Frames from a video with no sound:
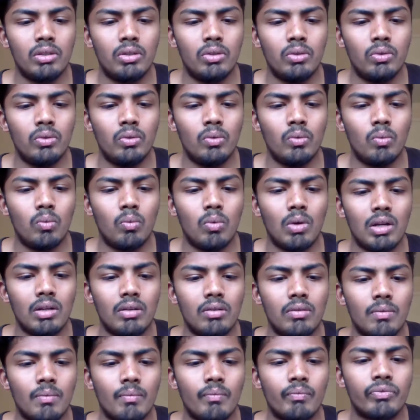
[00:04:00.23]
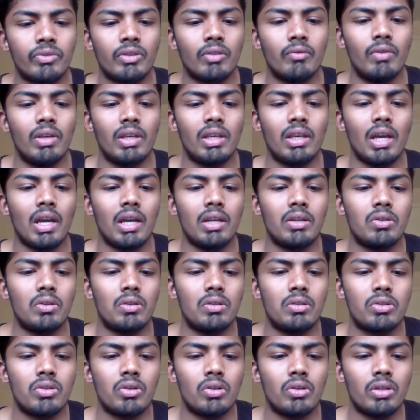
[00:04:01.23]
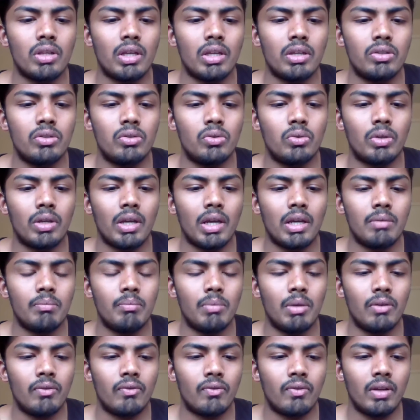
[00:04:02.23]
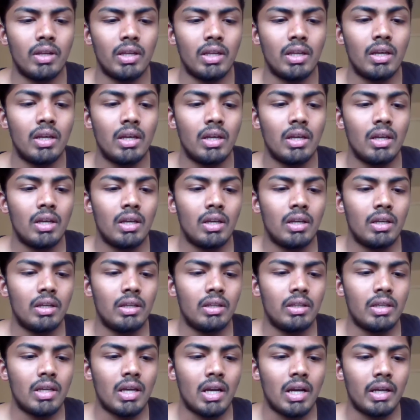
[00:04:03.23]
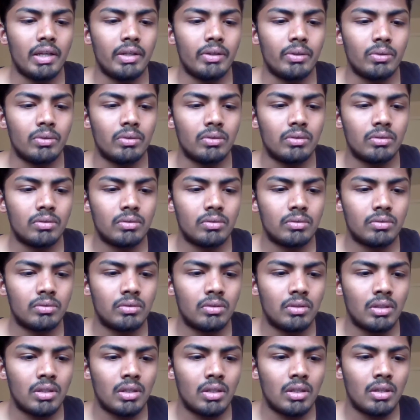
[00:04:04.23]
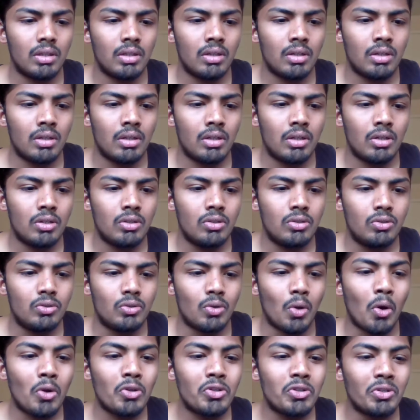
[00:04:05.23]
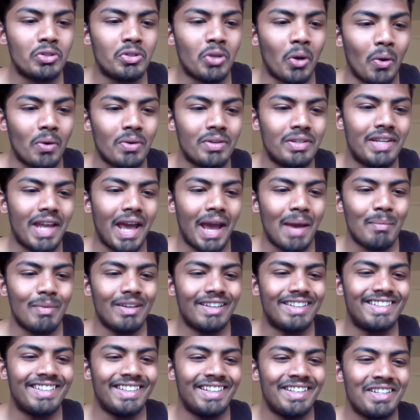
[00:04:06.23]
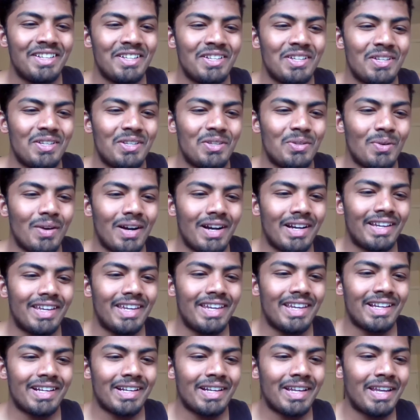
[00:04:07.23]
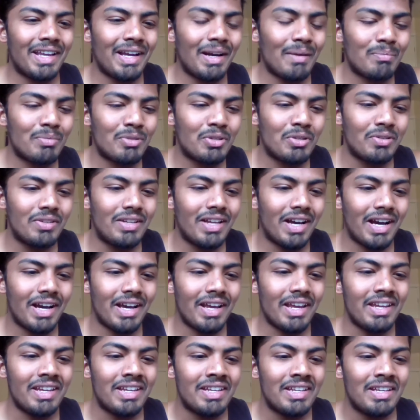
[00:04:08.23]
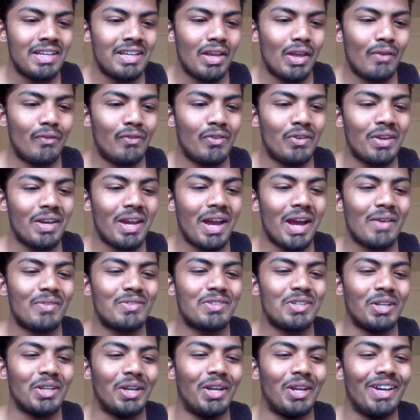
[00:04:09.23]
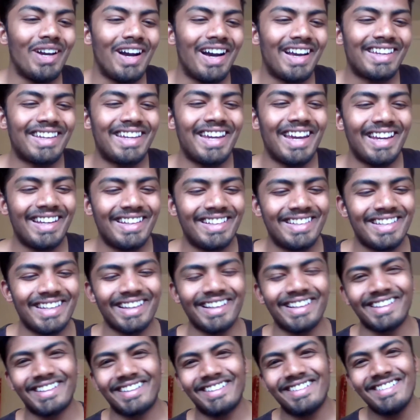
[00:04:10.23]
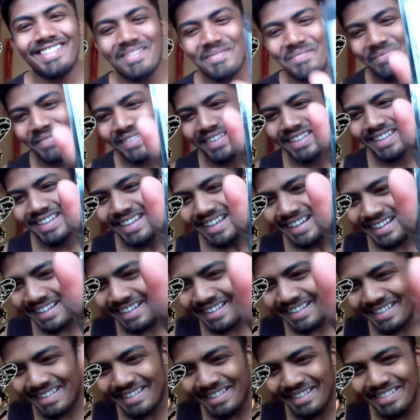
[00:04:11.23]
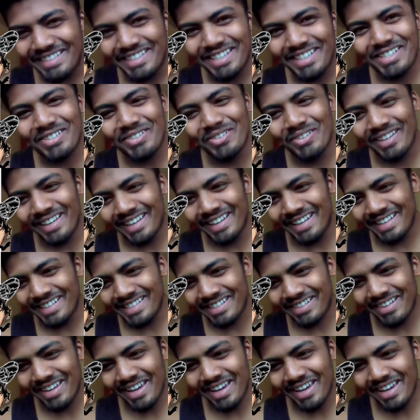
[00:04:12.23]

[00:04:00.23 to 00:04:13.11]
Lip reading: do what we can to ensure that you can be free. Yeah, I know. No, you don't, damn it. You are gearing up to die. If you have to do, I can't tell. Like, just look at his